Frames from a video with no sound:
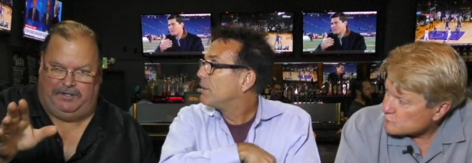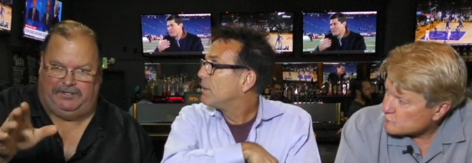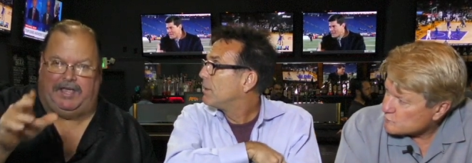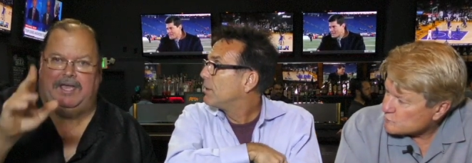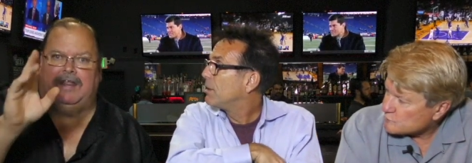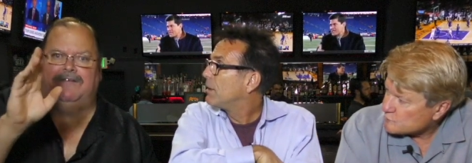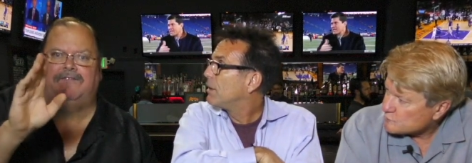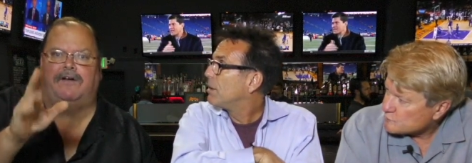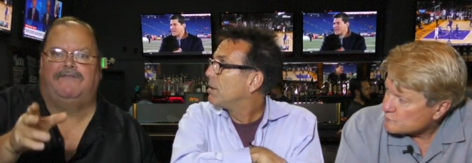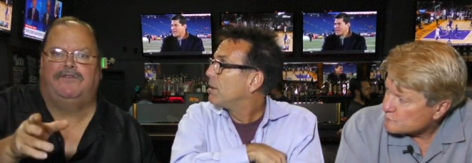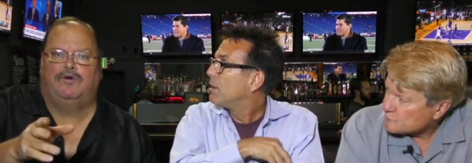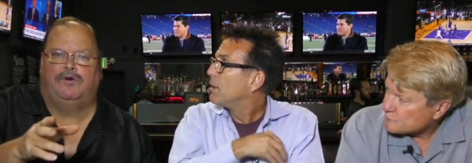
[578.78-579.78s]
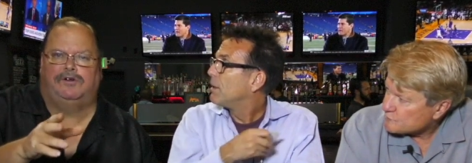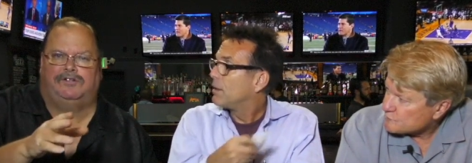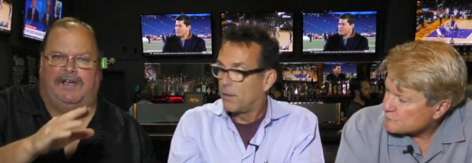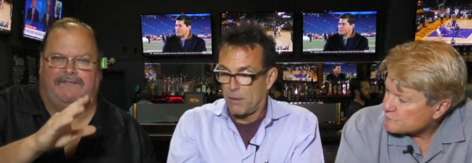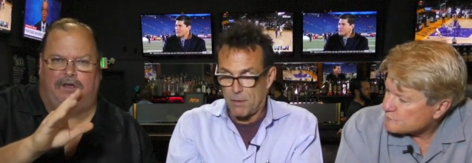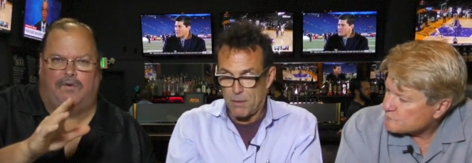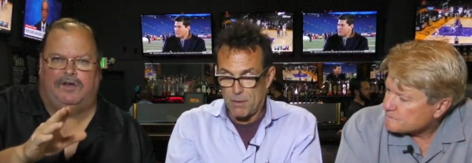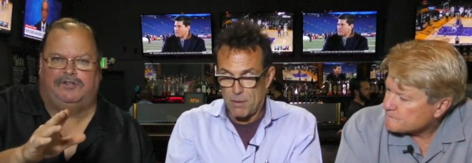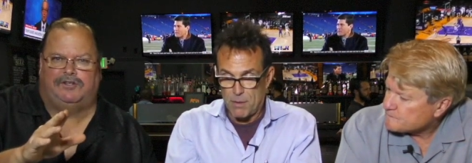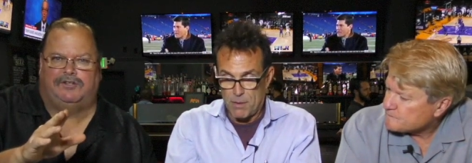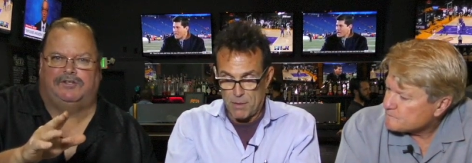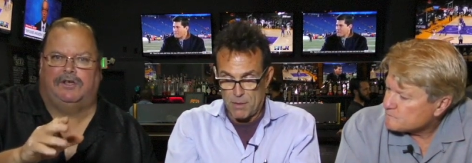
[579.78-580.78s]
Speaker 1: to say, any of our viewers have any
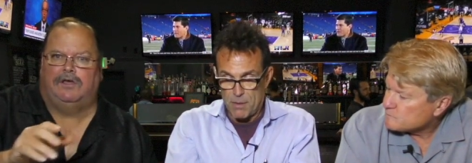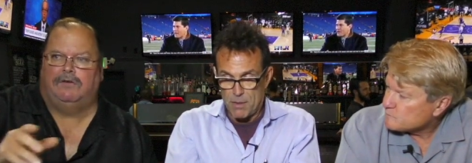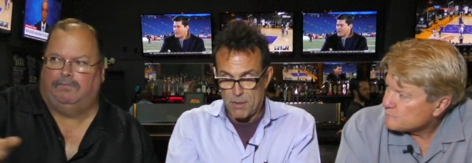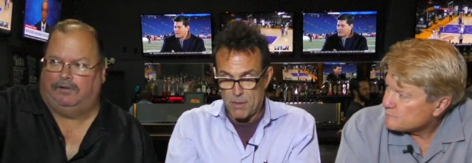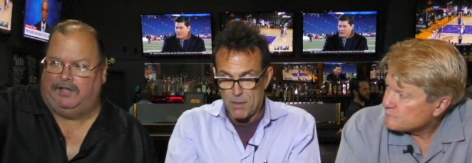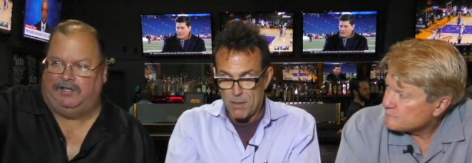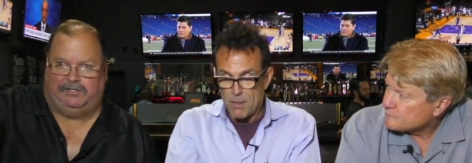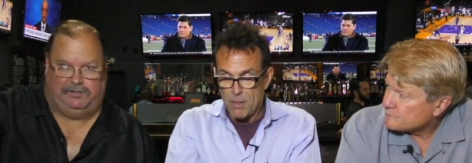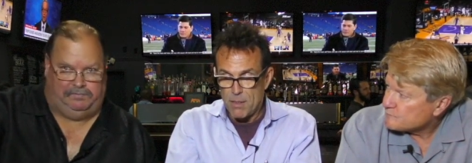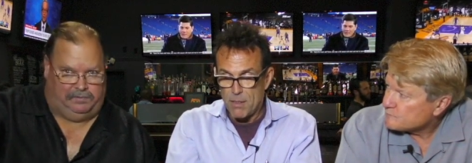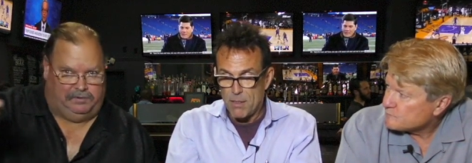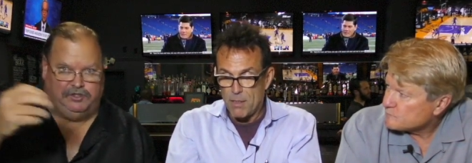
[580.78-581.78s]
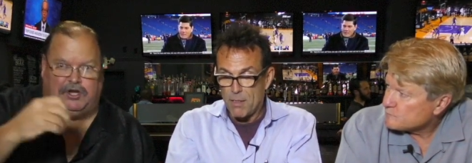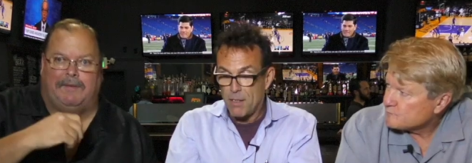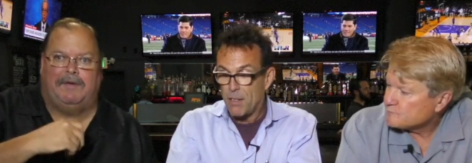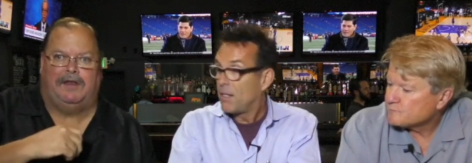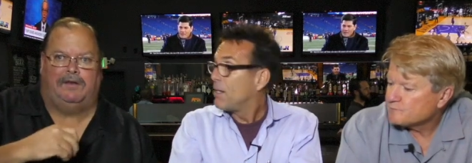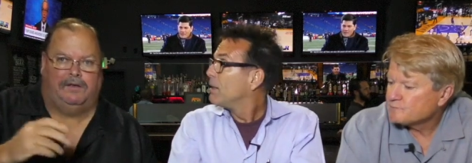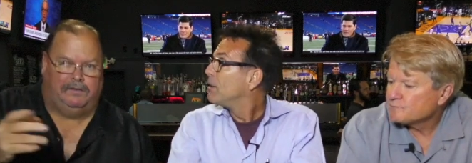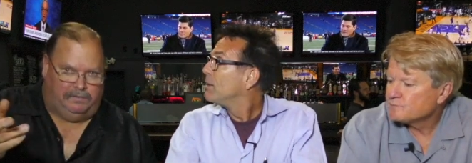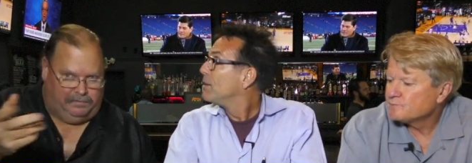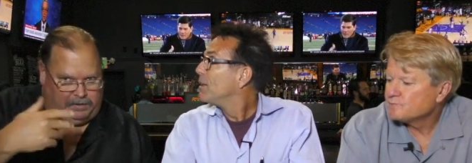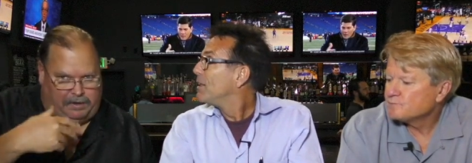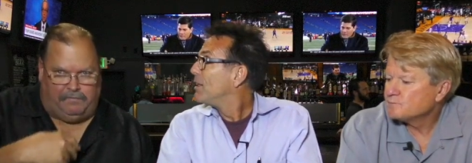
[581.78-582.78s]
questions, please chime in.
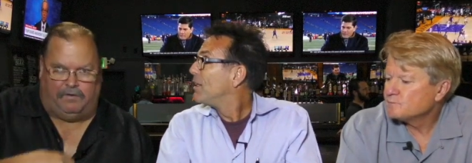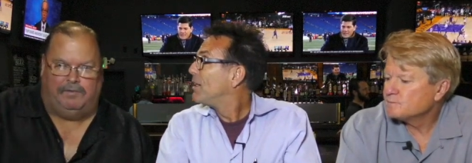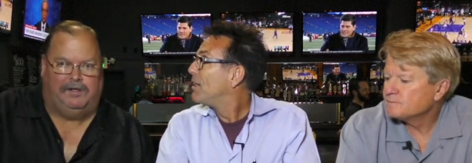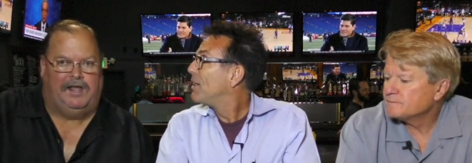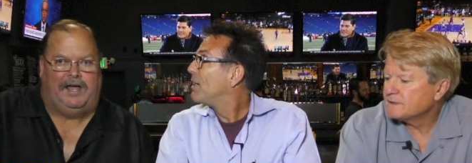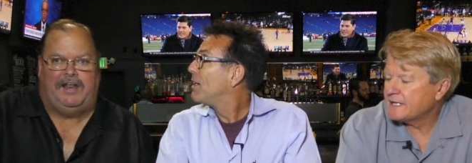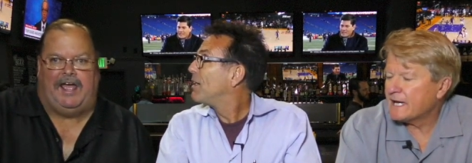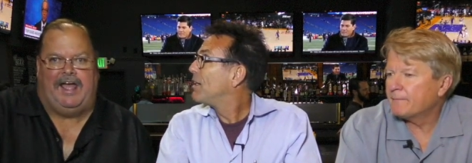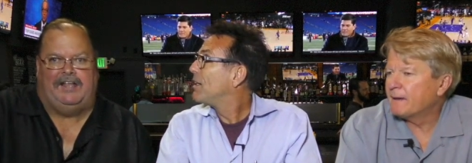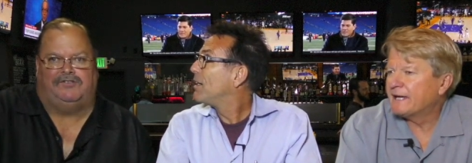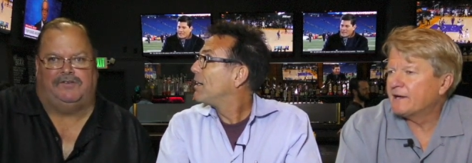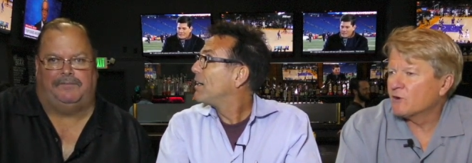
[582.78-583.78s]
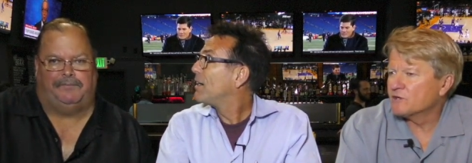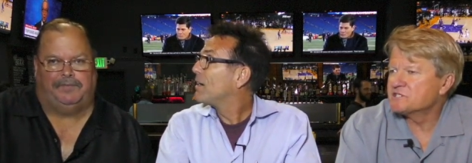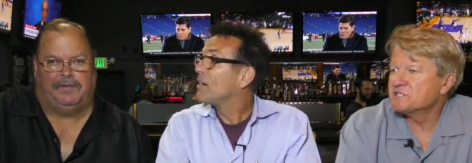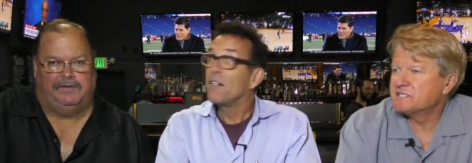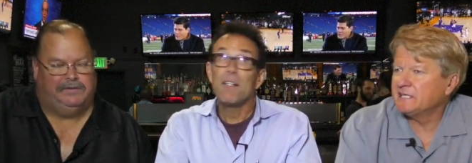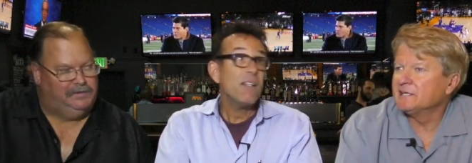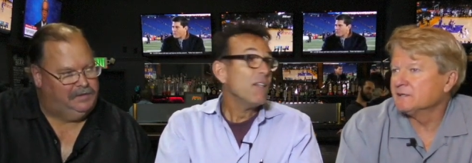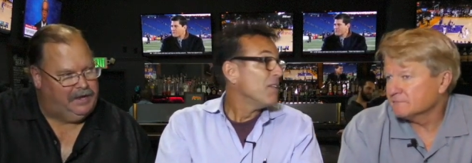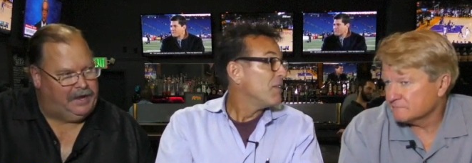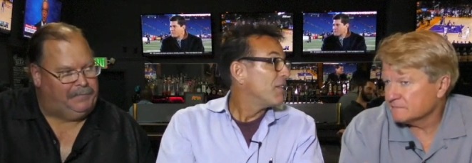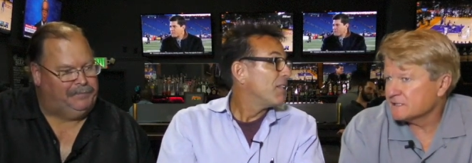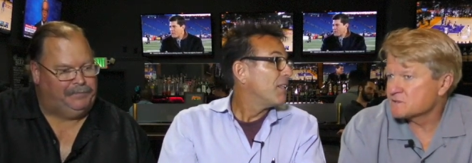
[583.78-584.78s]
We'll be glad to yeah, answer. Yeah, about Argentina.
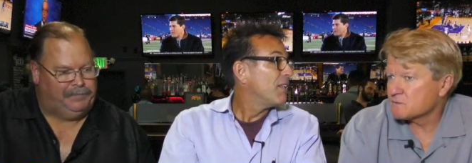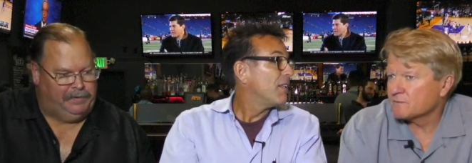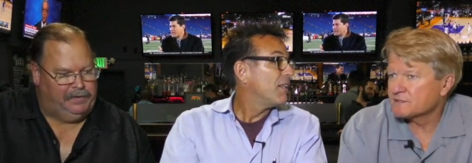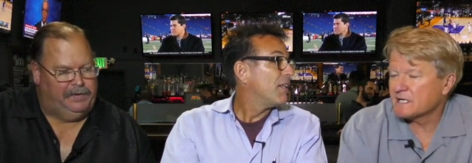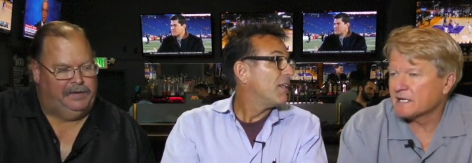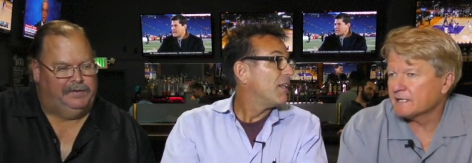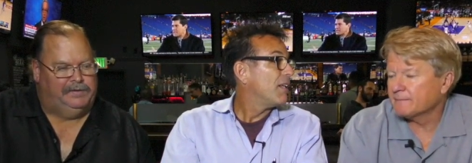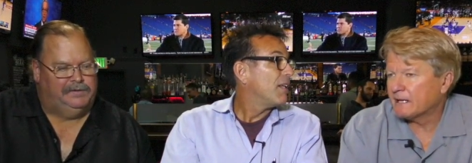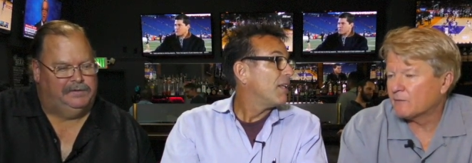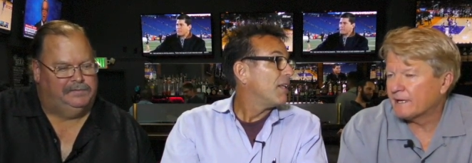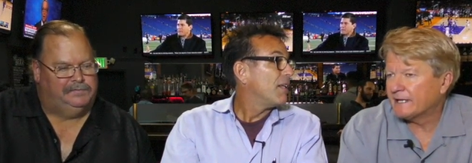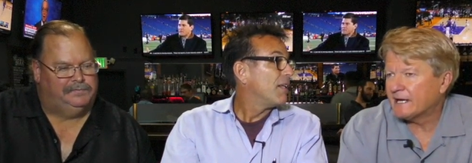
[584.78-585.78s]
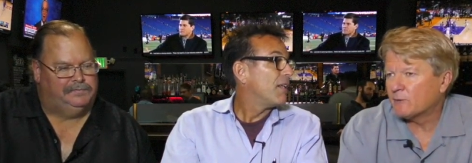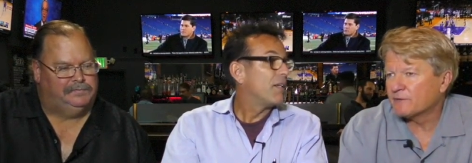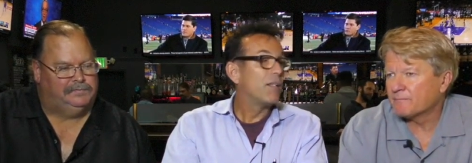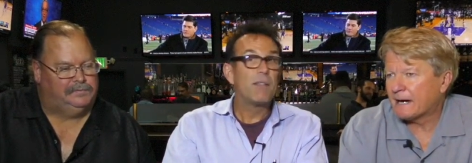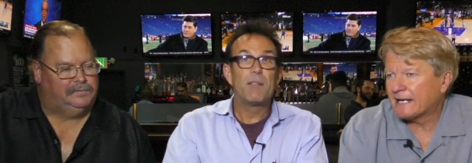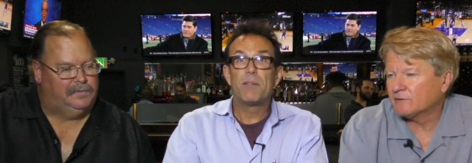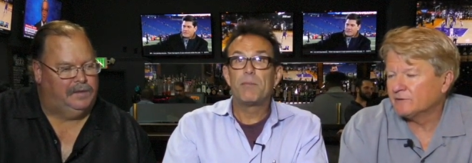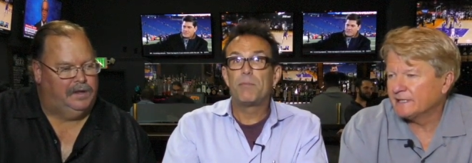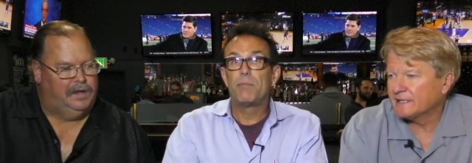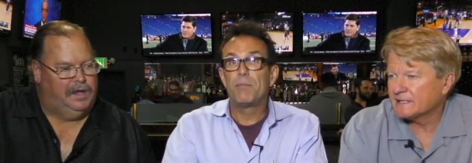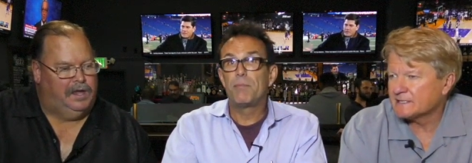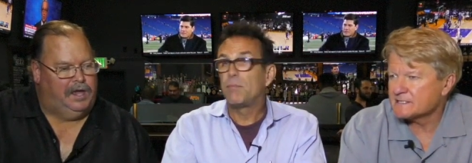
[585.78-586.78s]
Yeah. That's what we're talking about right now with Michael
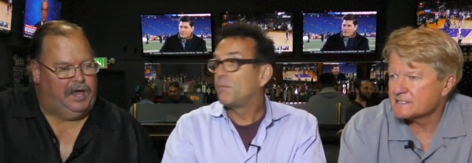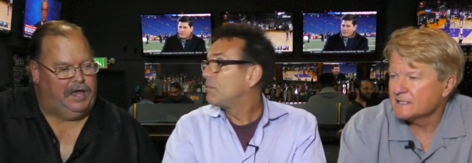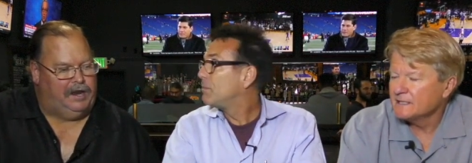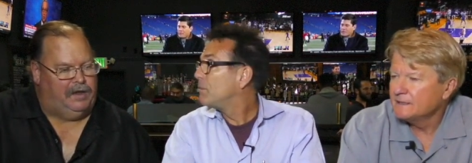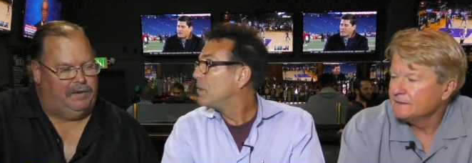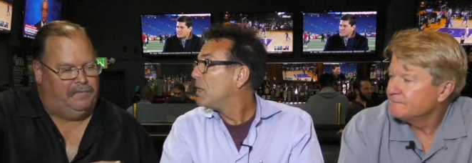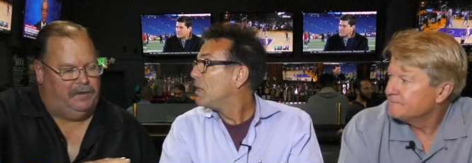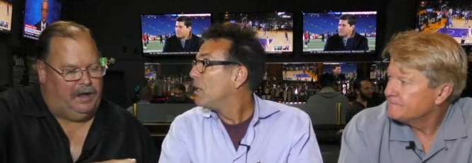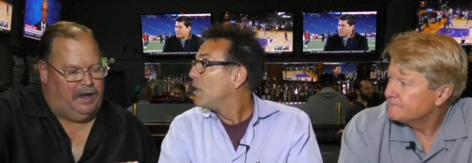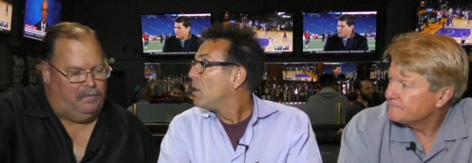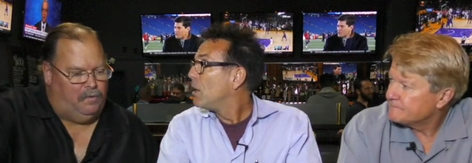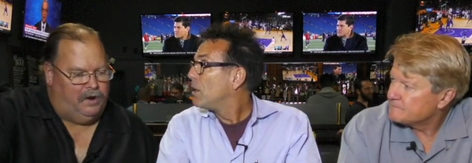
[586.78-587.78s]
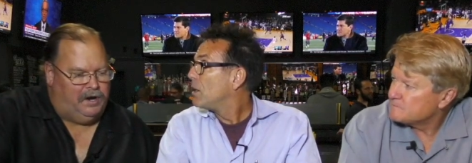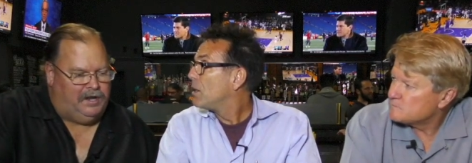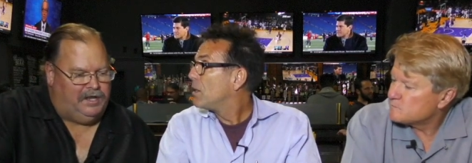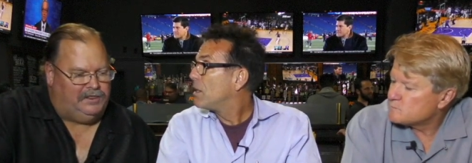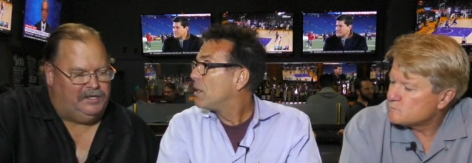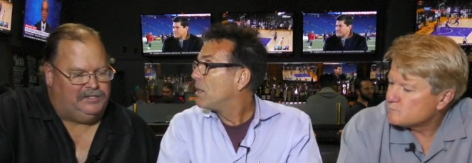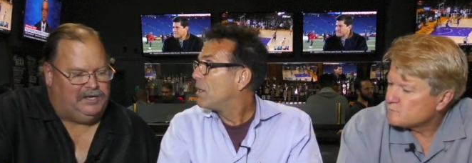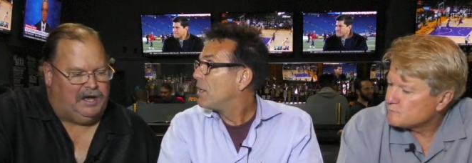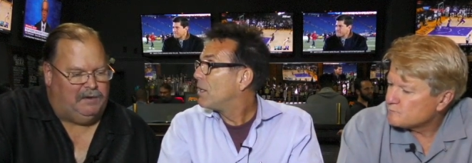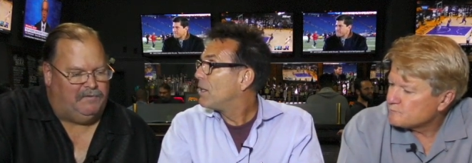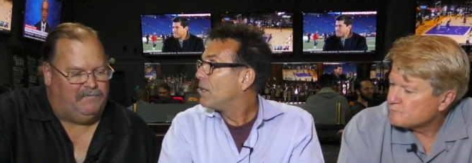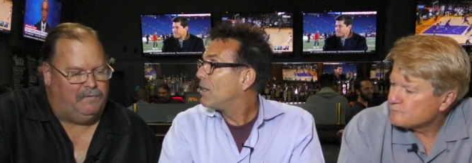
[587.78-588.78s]
Higgins. And, and I wanted to get this
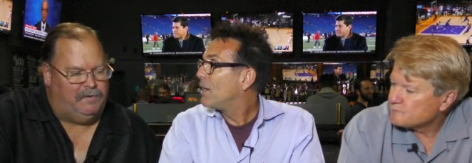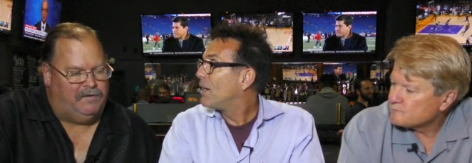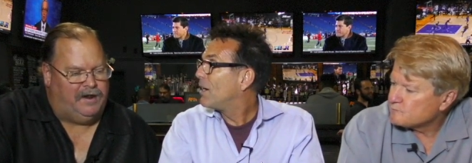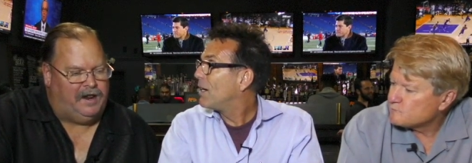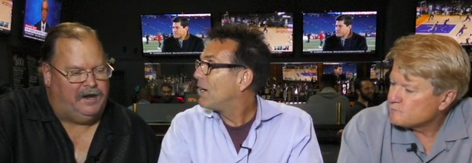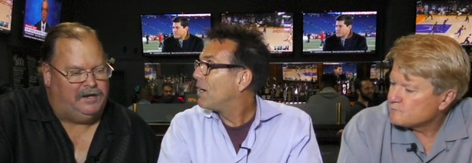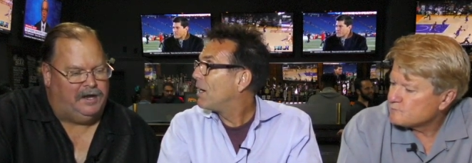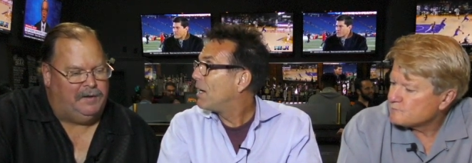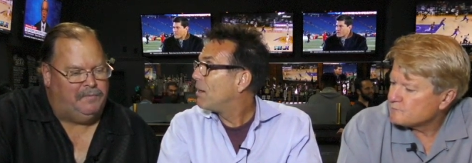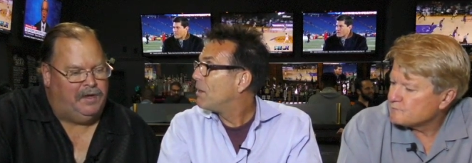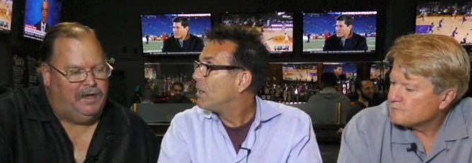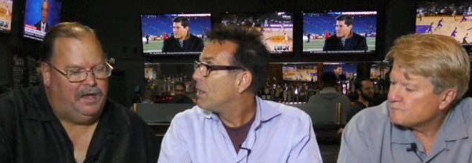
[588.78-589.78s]
out before we run out of time.